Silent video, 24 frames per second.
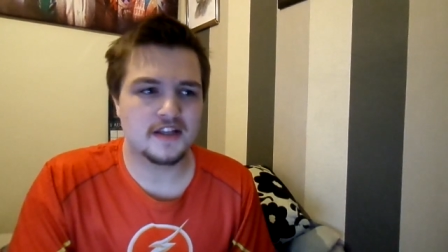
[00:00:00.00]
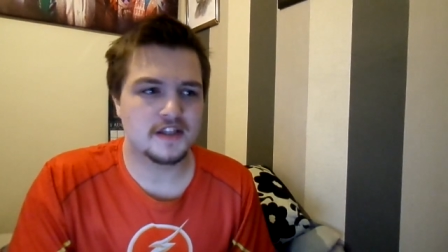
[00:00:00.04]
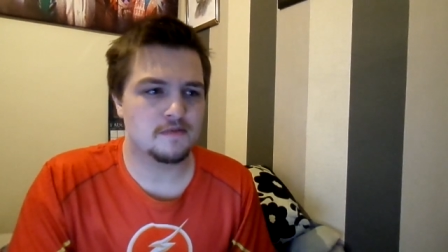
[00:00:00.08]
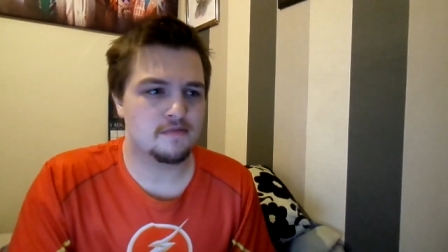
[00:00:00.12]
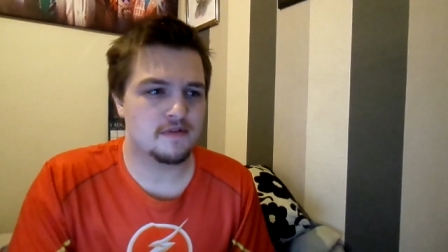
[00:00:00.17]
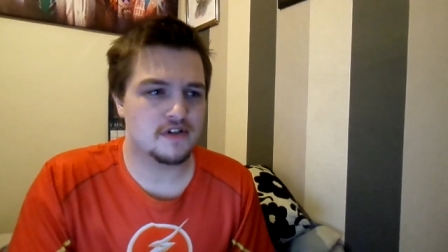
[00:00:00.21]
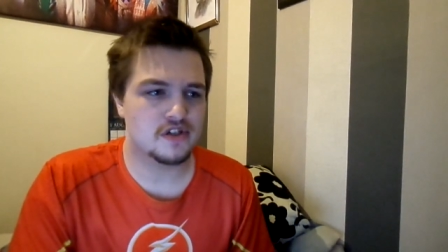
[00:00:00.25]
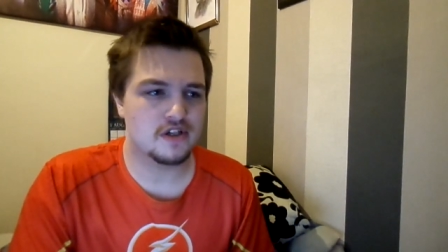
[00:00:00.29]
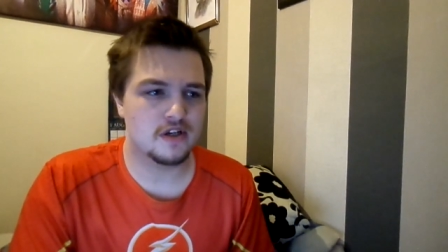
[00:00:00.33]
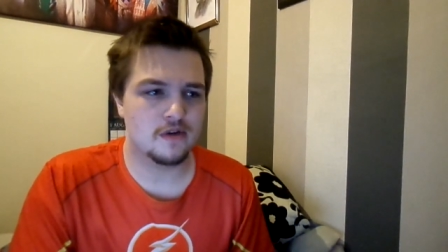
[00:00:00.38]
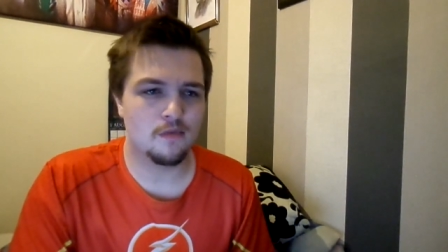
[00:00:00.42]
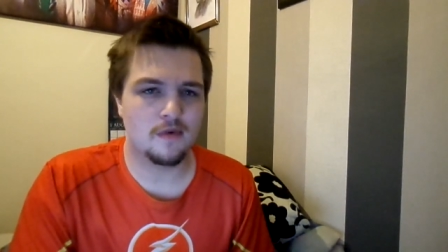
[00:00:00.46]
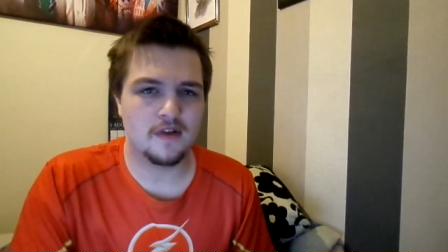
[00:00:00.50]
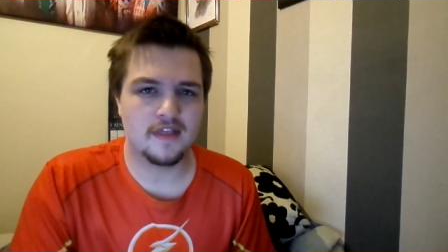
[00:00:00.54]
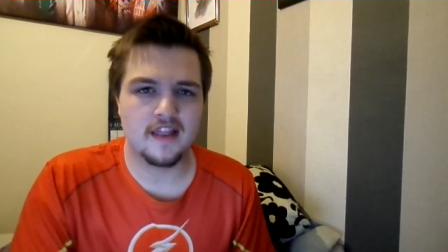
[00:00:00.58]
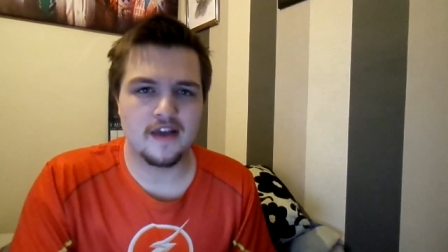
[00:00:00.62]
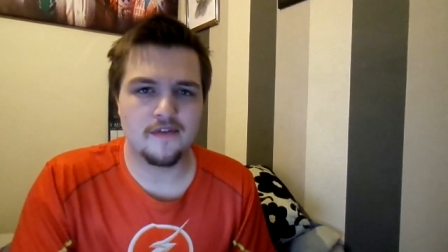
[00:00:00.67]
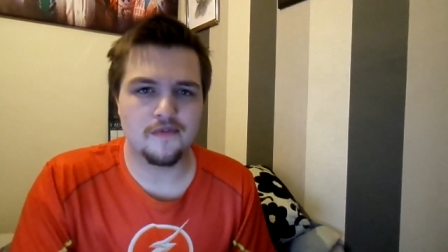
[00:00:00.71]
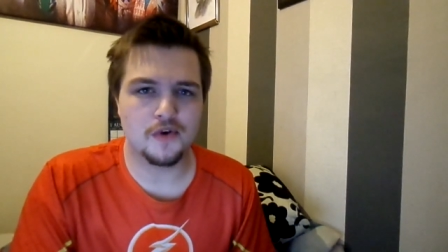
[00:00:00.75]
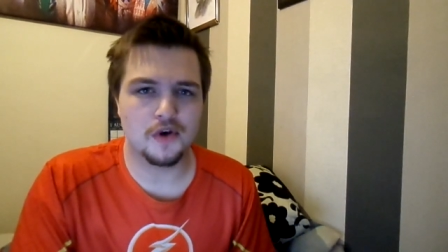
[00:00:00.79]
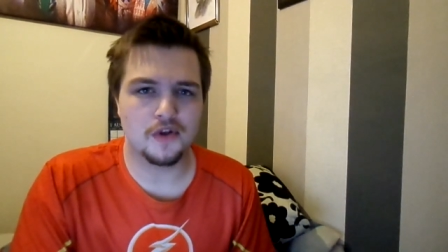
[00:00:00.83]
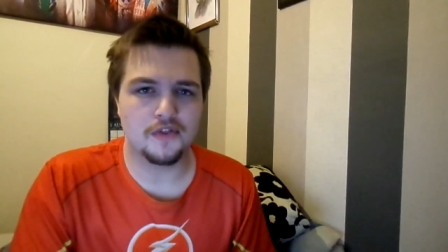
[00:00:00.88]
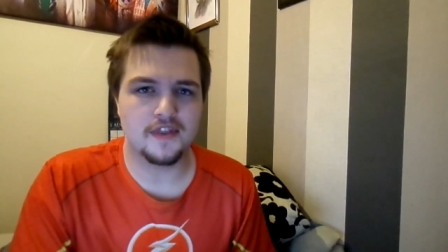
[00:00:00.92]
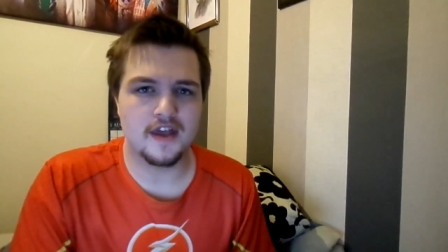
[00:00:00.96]
especially when
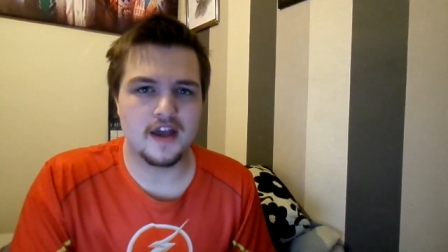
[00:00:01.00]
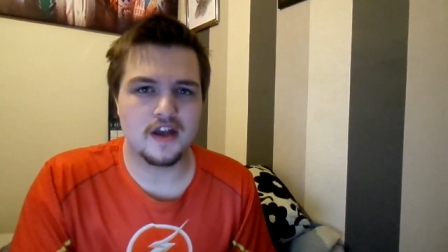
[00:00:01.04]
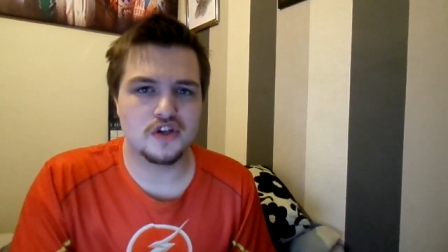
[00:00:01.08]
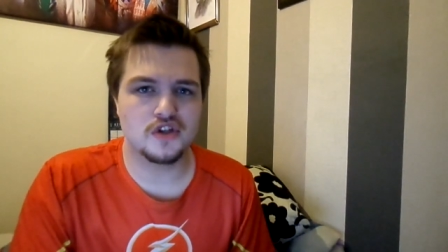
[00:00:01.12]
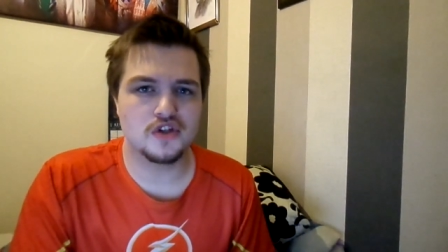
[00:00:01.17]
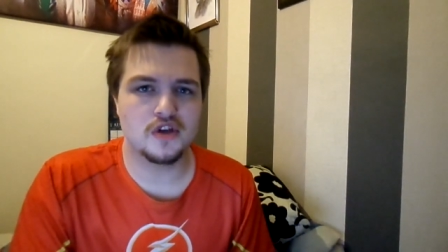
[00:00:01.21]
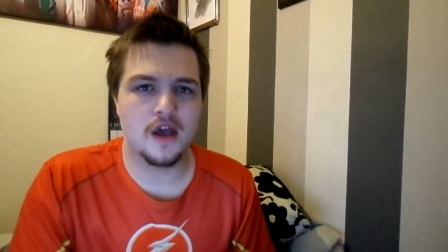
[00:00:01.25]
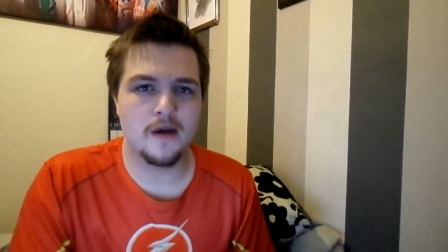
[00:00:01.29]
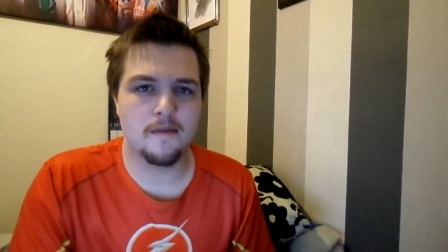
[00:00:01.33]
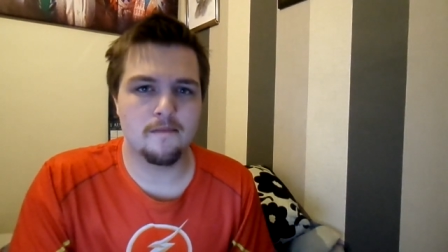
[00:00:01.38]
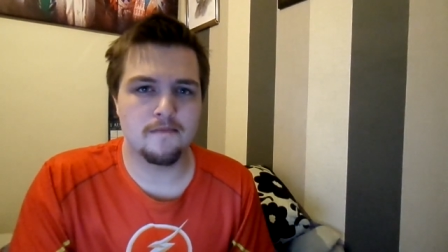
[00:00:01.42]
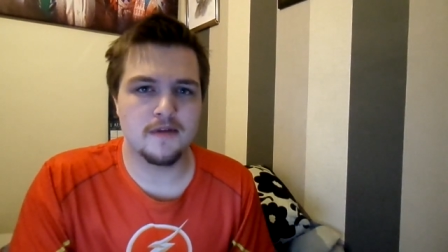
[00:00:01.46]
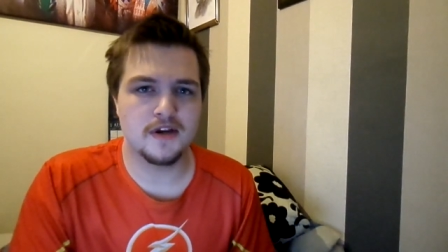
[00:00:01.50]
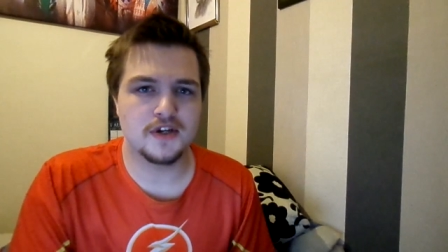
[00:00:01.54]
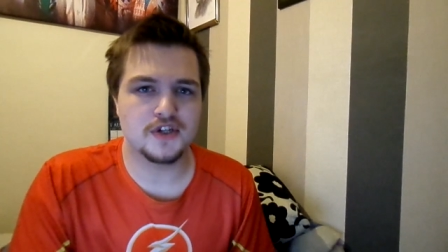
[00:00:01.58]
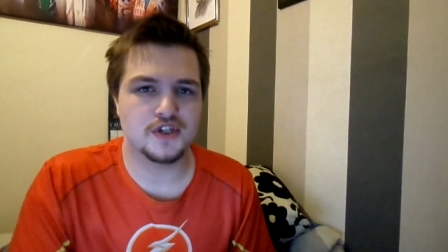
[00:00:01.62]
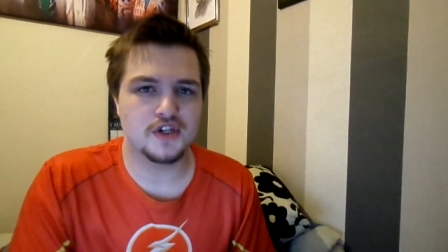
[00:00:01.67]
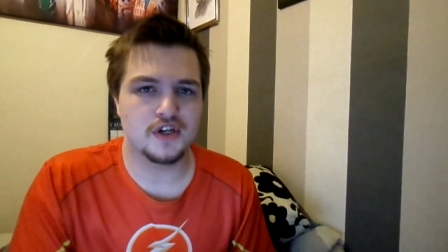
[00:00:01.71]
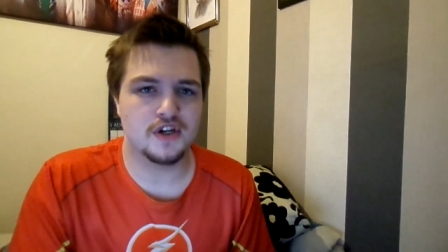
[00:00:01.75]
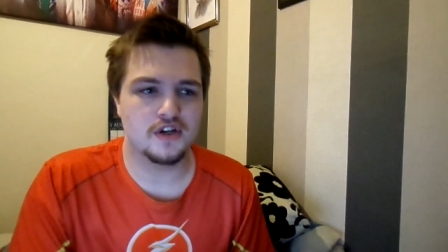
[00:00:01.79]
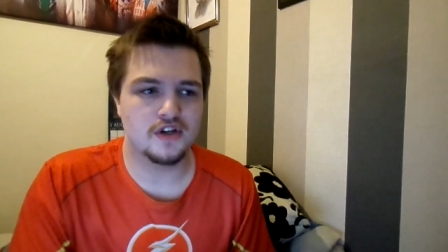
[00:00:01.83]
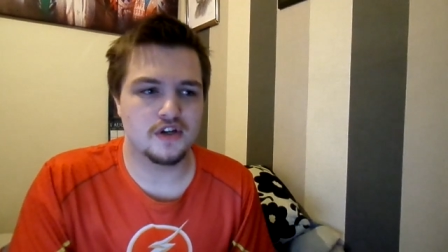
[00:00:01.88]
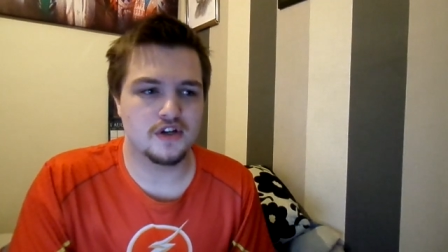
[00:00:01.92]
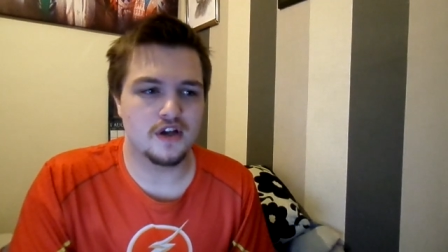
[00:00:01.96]
they've got their
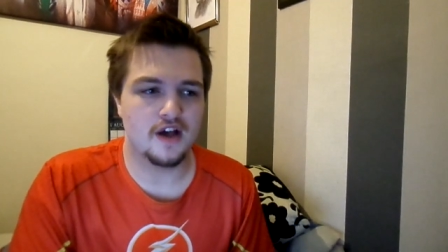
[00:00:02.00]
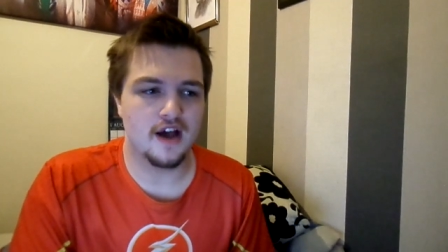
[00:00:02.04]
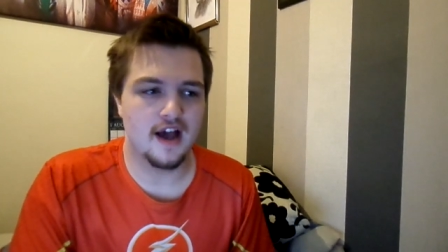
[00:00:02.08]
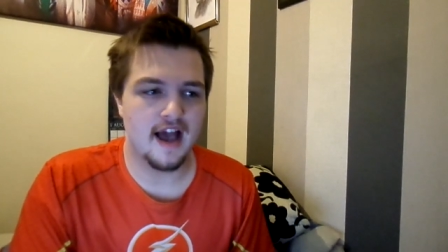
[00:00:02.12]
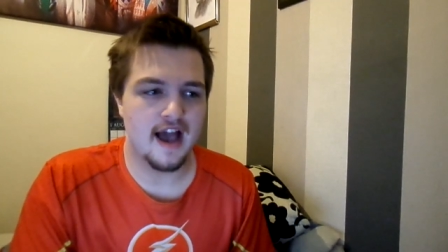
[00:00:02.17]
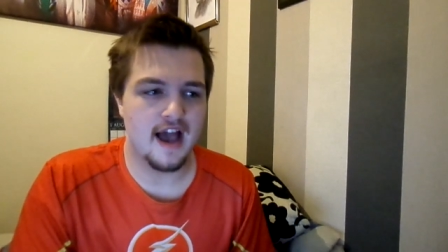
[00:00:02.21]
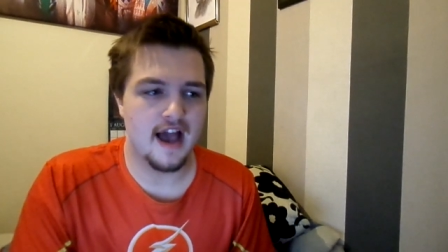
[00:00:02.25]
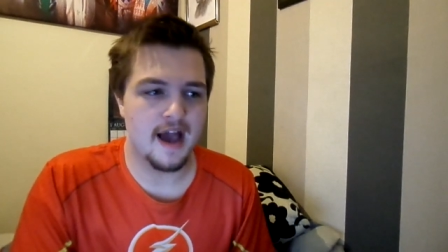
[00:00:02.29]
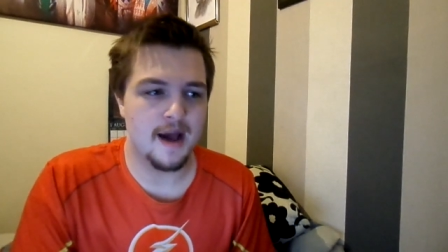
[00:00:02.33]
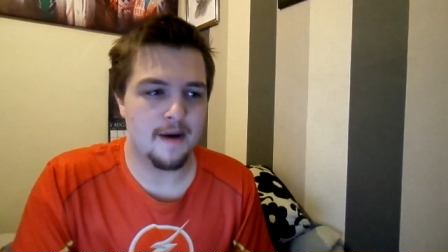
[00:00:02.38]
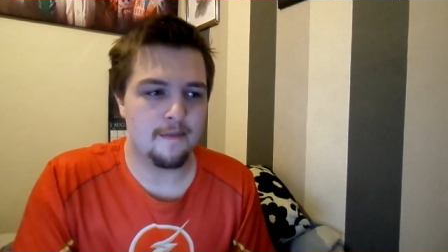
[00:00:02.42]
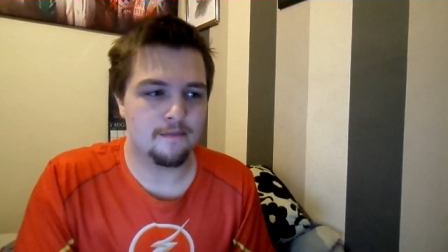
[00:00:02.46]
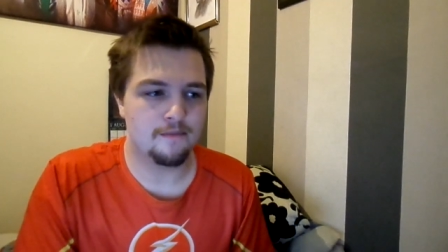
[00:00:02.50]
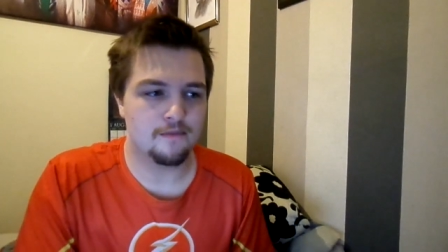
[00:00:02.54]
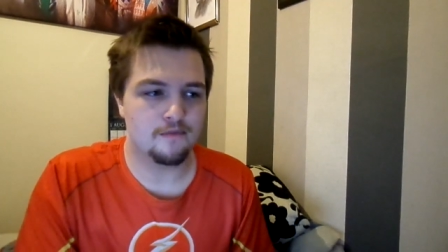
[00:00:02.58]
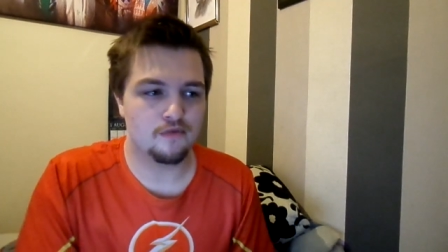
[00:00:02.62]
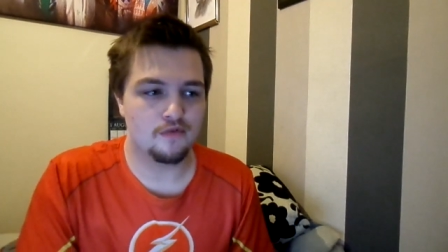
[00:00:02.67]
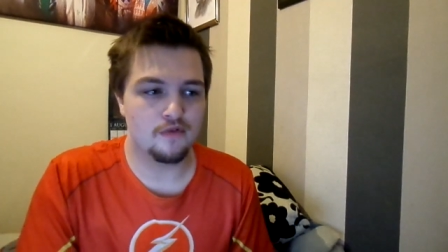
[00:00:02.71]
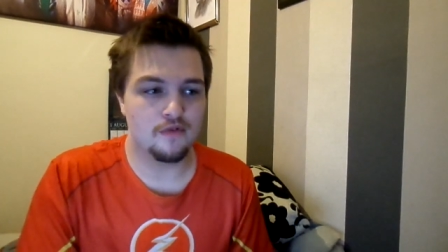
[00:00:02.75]
mission um,